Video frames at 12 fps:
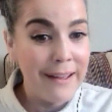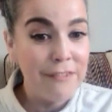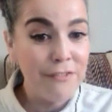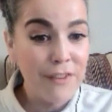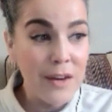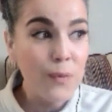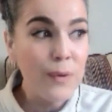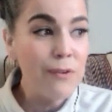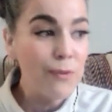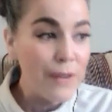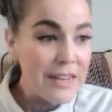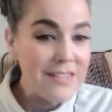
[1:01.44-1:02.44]
enough and
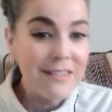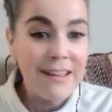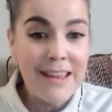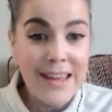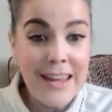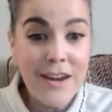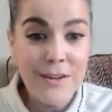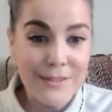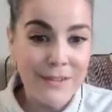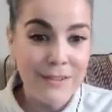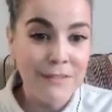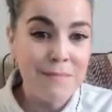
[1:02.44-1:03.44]
we reach the
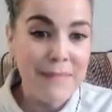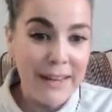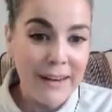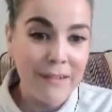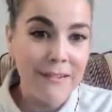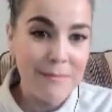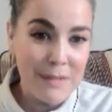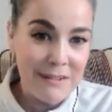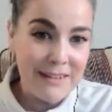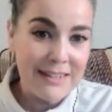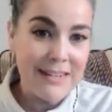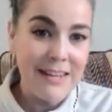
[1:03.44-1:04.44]
ears of the medical
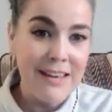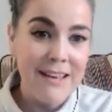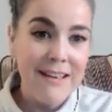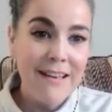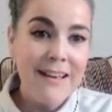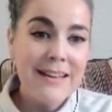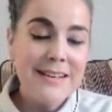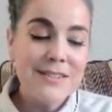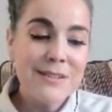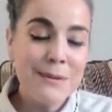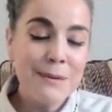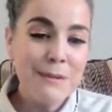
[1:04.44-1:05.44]
community
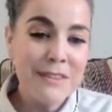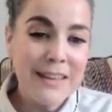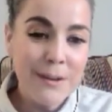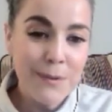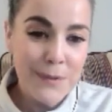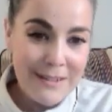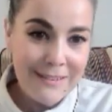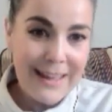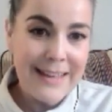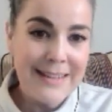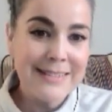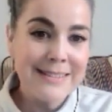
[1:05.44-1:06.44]
so they
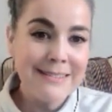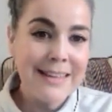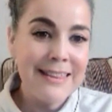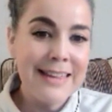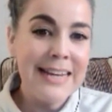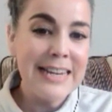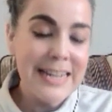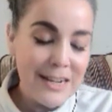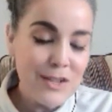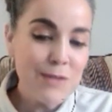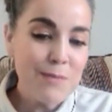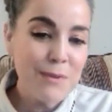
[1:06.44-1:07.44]
realize that they
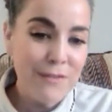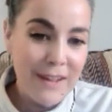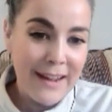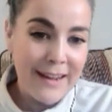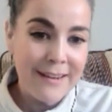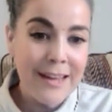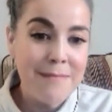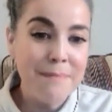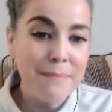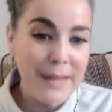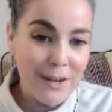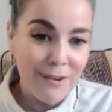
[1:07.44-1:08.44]
need to provide
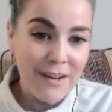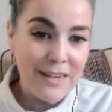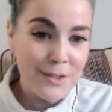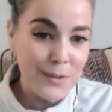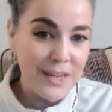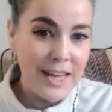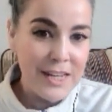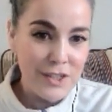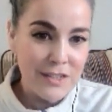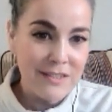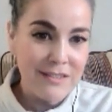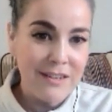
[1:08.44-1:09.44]
a better
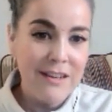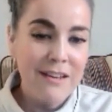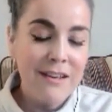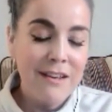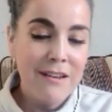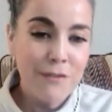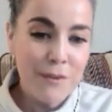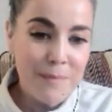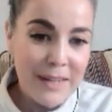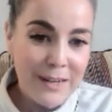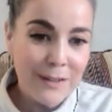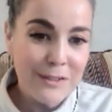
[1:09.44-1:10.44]
education
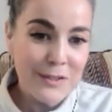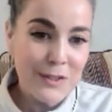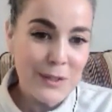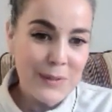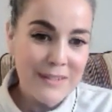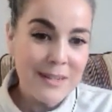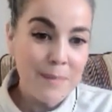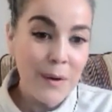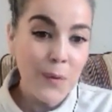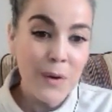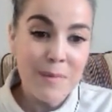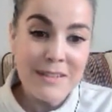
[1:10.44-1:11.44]
for medical students
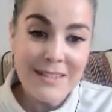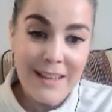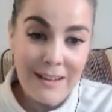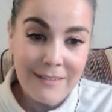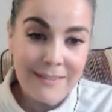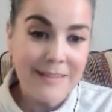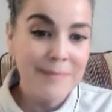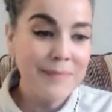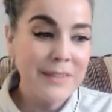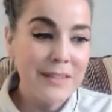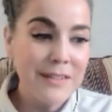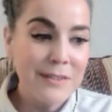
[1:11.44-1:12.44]
about women's health
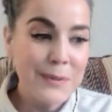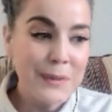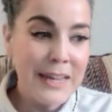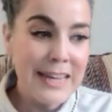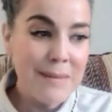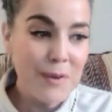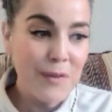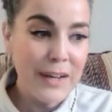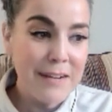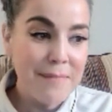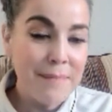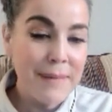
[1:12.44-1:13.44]
so they can
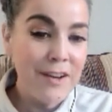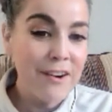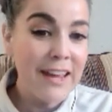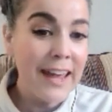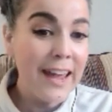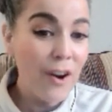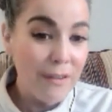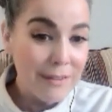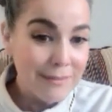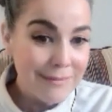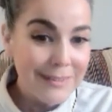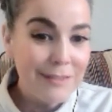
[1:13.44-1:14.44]
provide better care
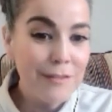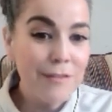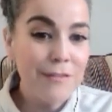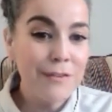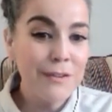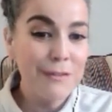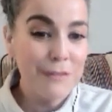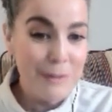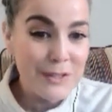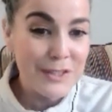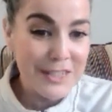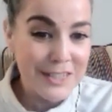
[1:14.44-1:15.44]
for the
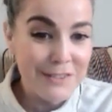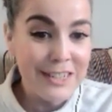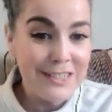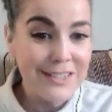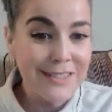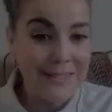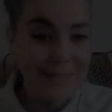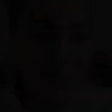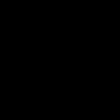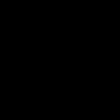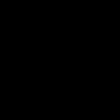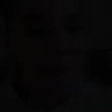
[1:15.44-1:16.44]
future
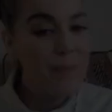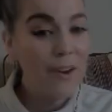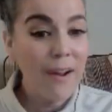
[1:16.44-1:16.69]
generations. No